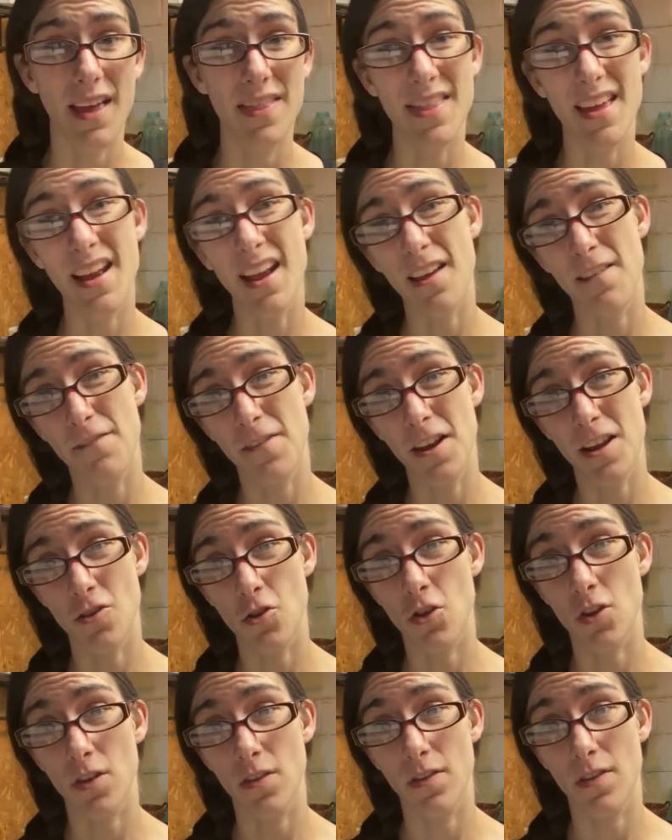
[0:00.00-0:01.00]
and then I
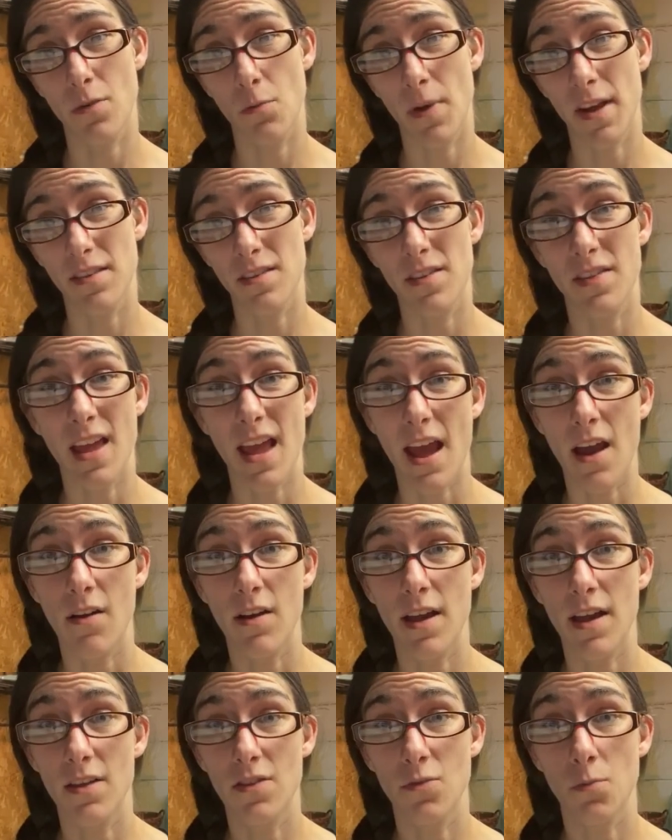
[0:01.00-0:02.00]
finished the rest of the
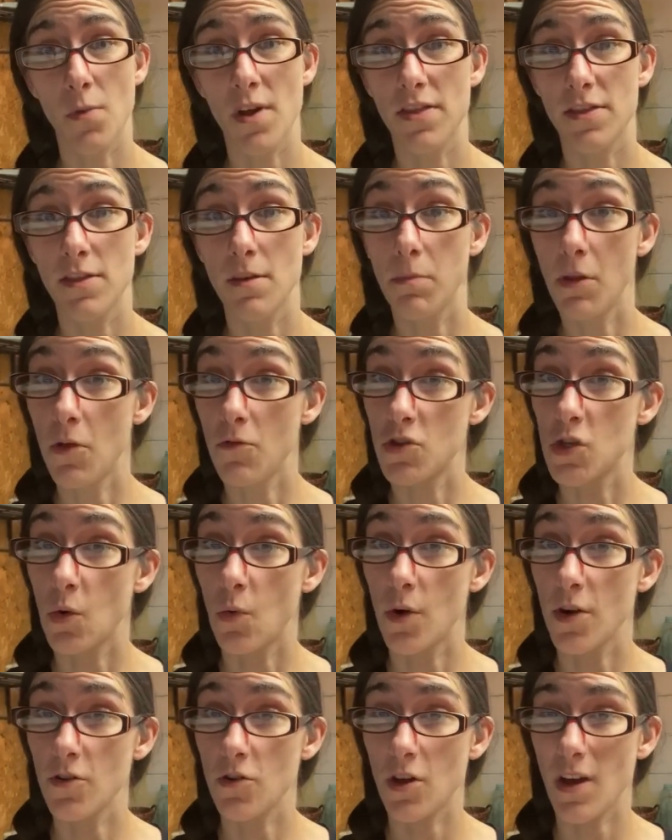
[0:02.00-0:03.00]
areas with the
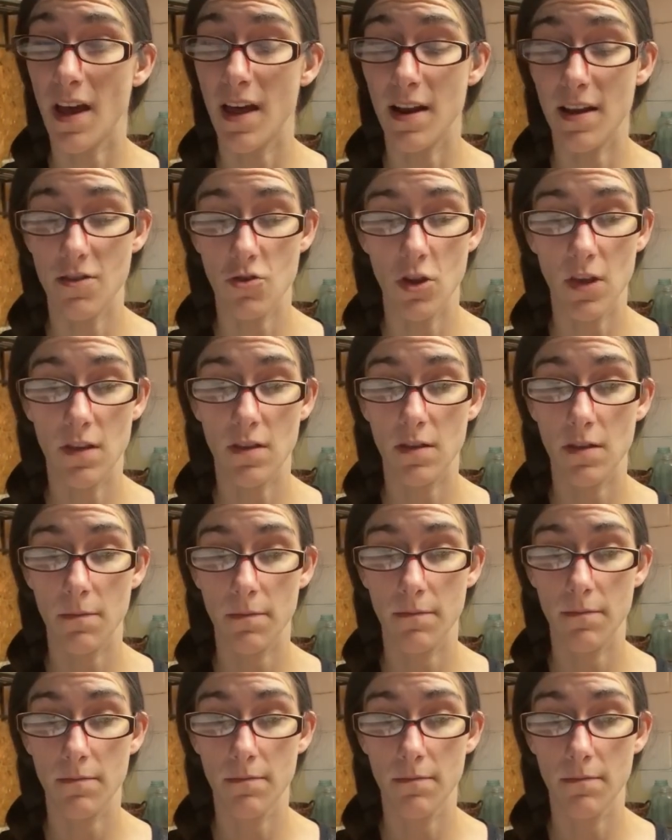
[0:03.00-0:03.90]
blowtorch, kind of just